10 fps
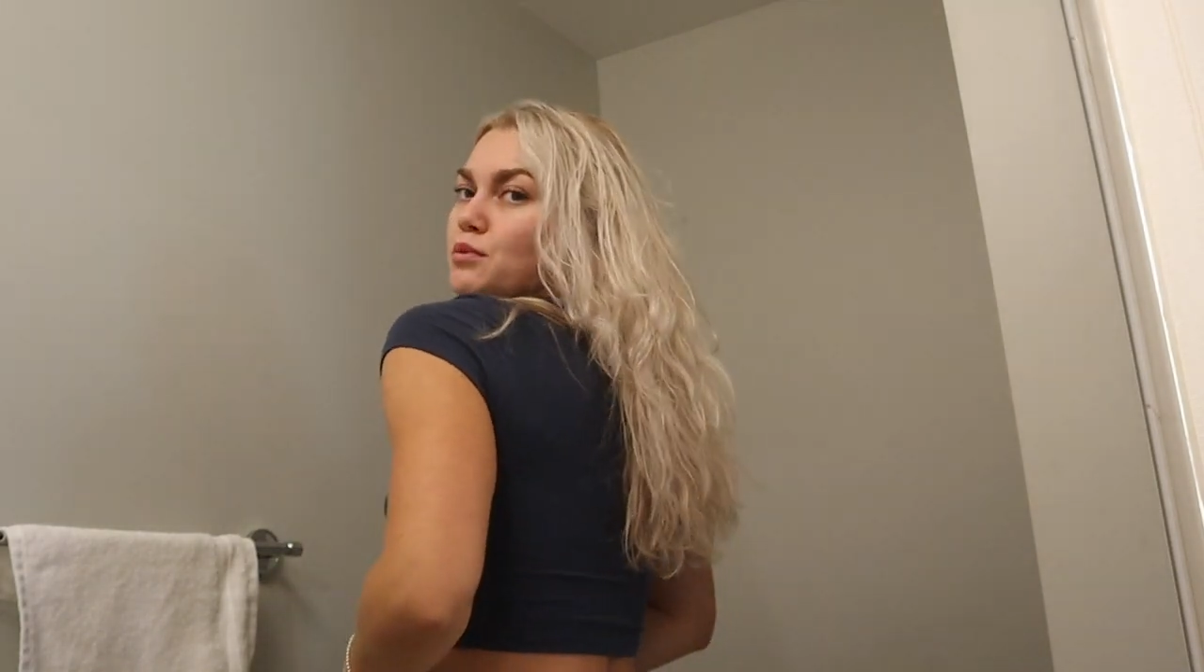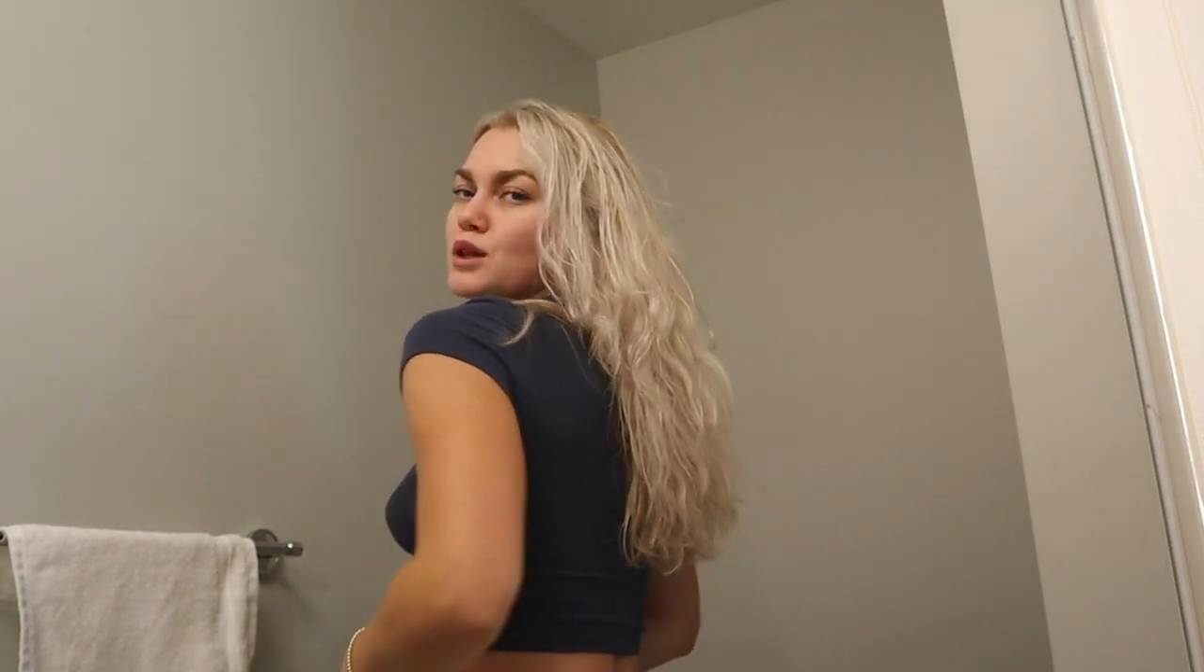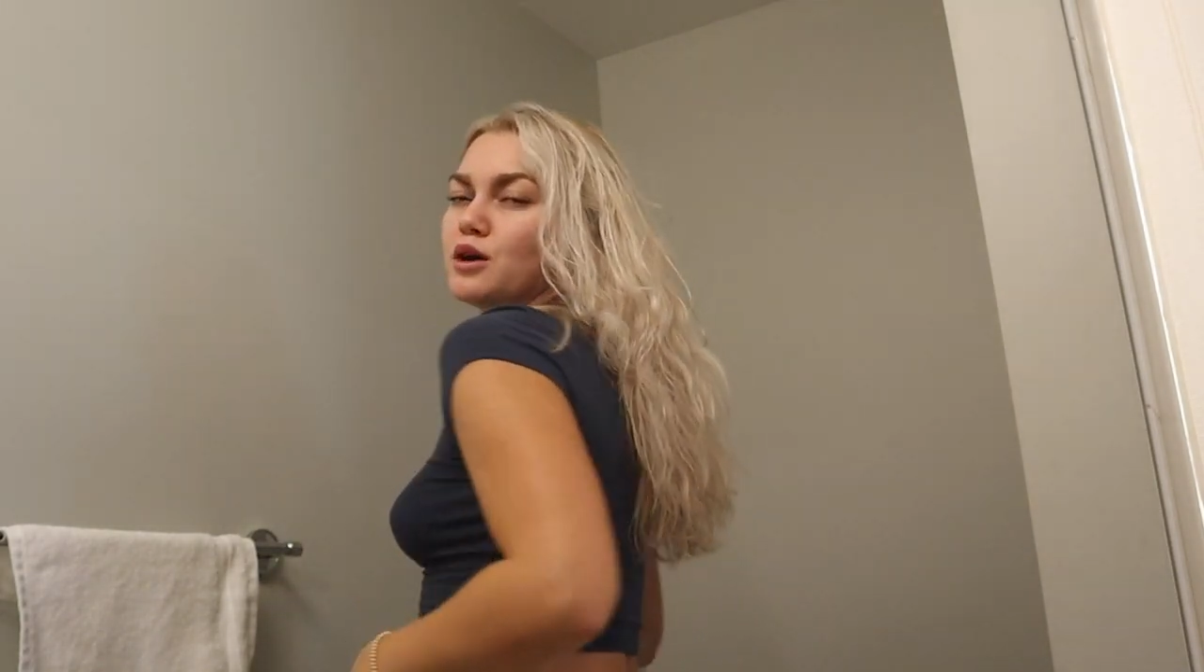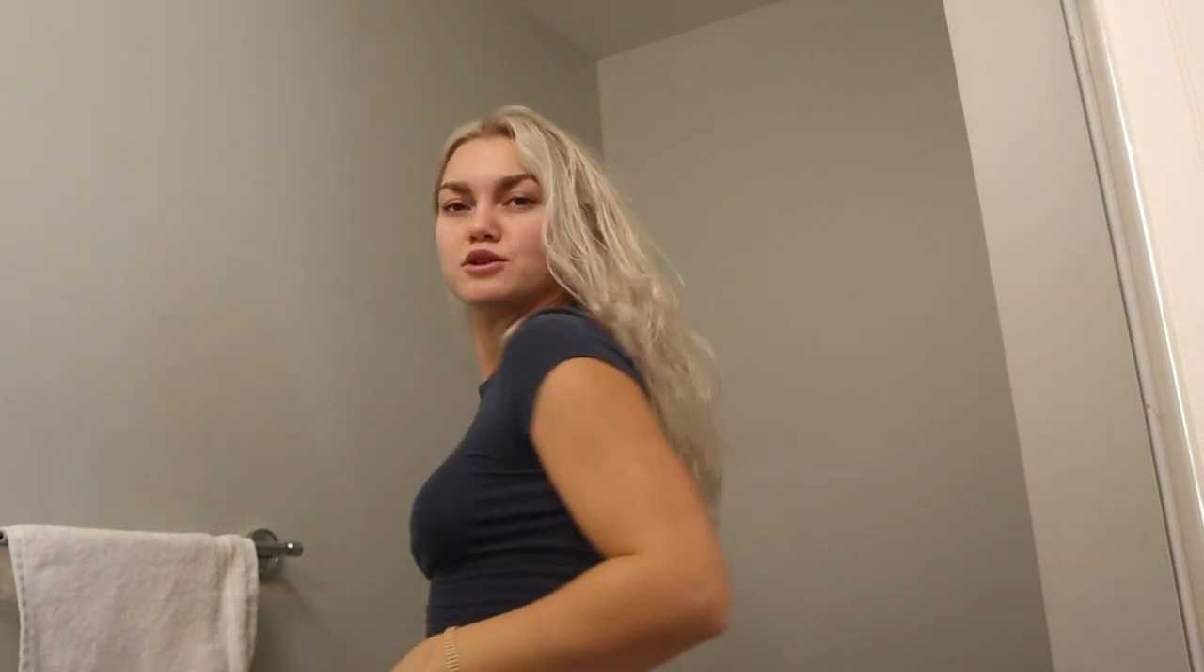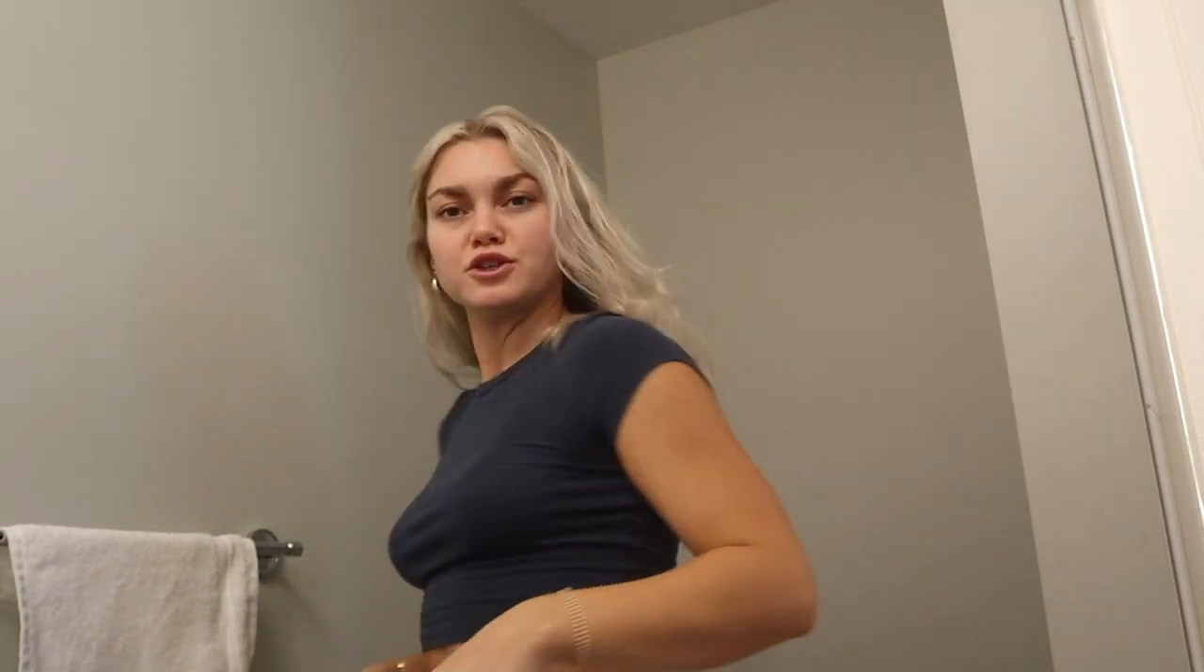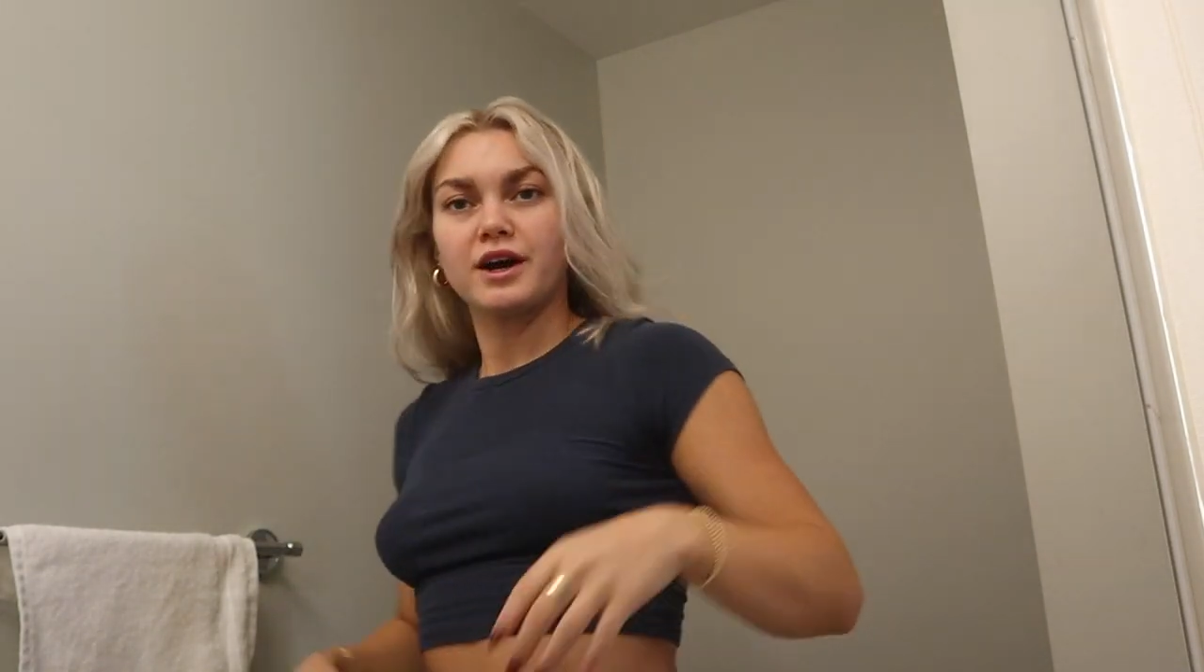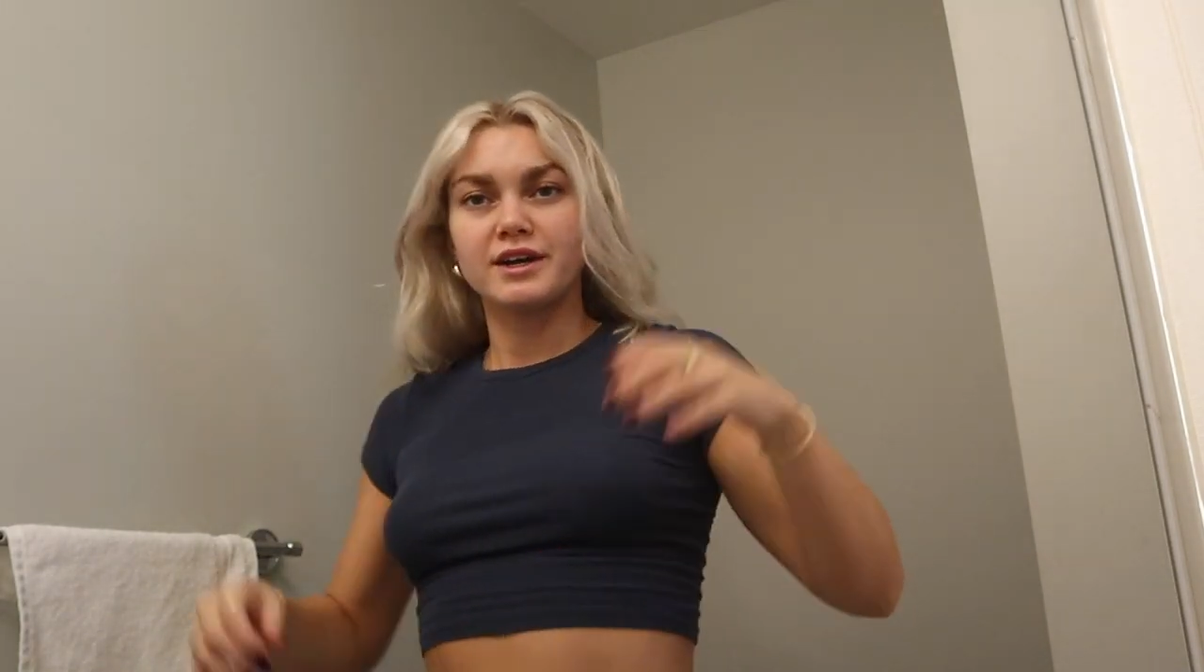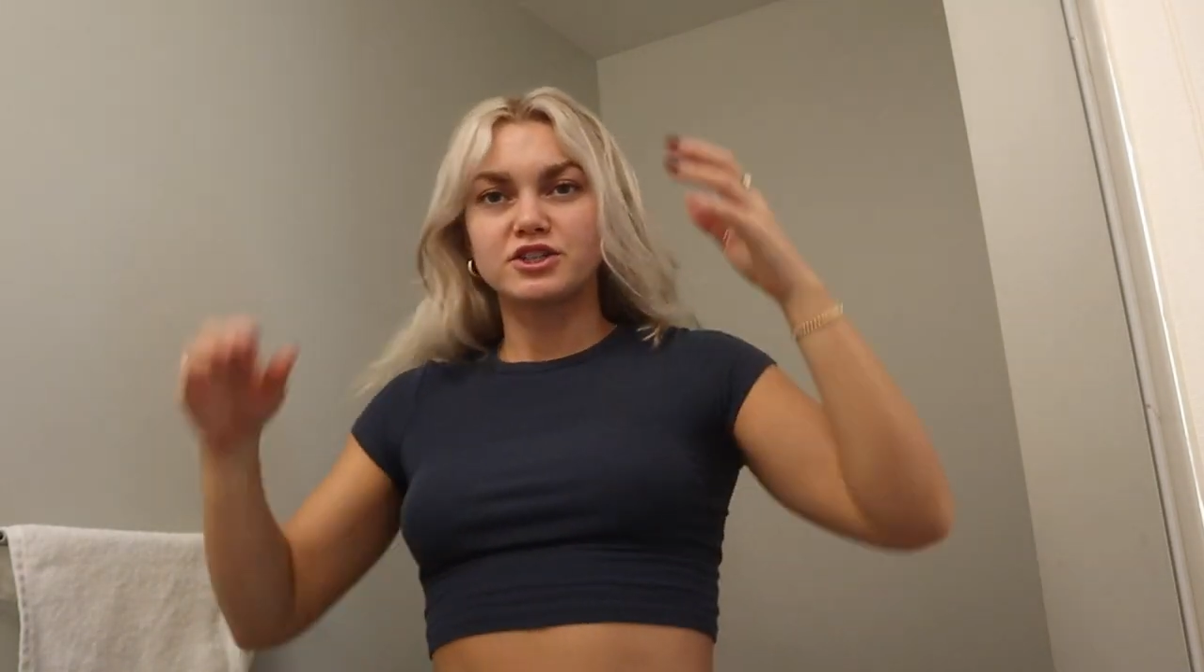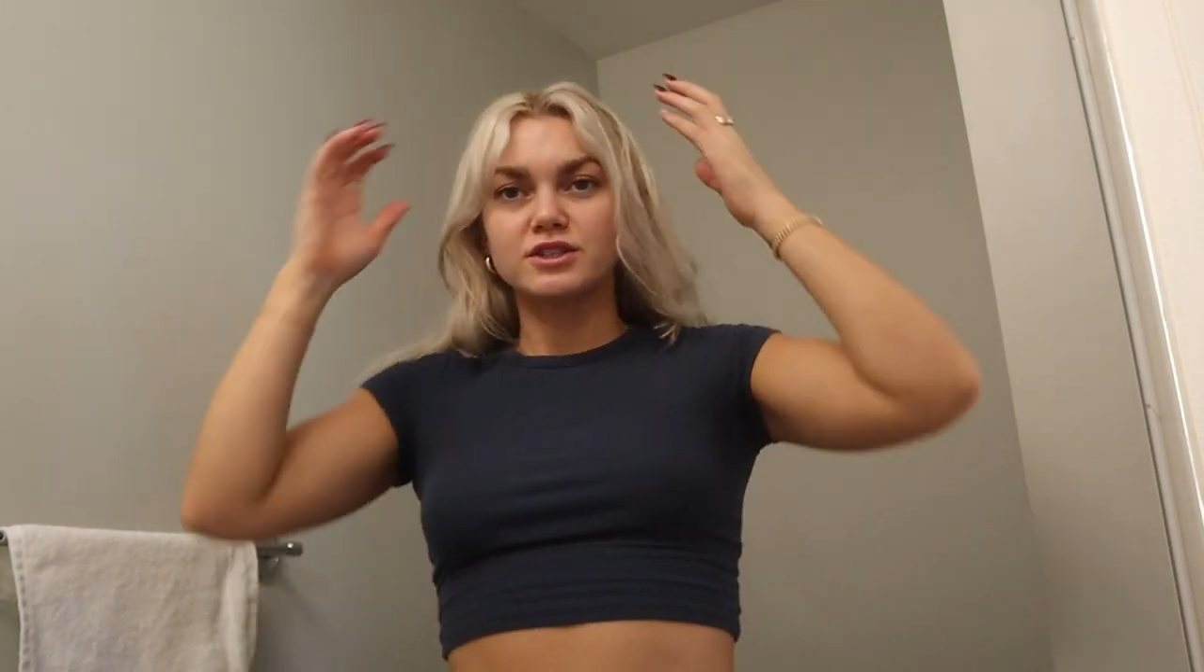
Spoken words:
blow dry